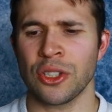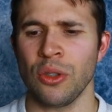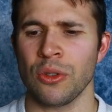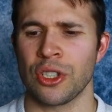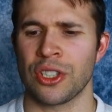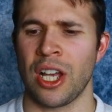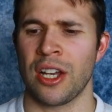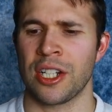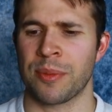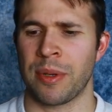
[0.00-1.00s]
last
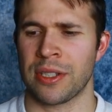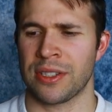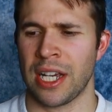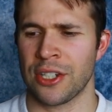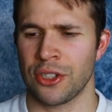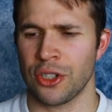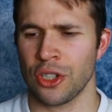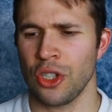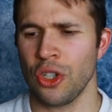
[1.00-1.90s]
quarter's earnings presentation,